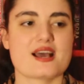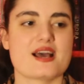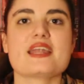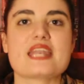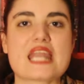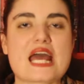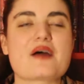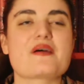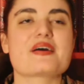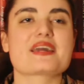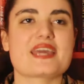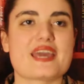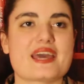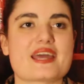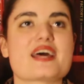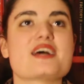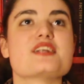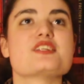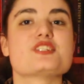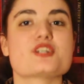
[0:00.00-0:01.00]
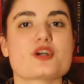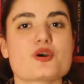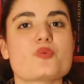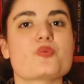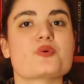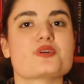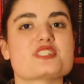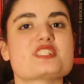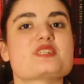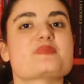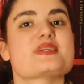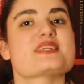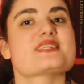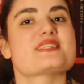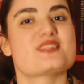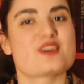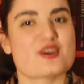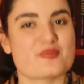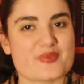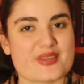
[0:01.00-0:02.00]
Now again, don't want to be
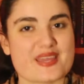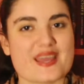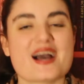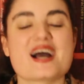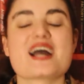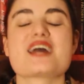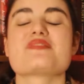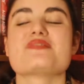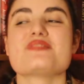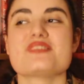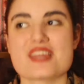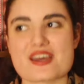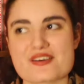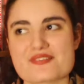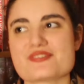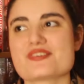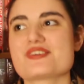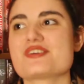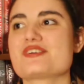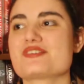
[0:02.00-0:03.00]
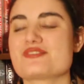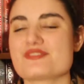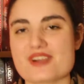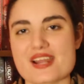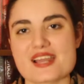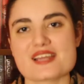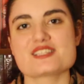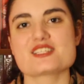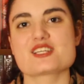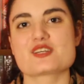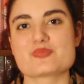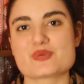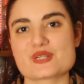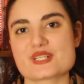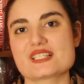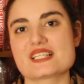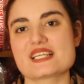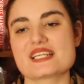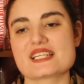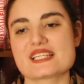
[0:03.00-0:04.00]
snobby, I have never read a
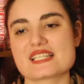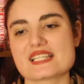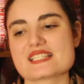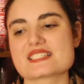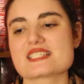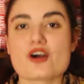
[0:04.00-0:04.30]
book like this.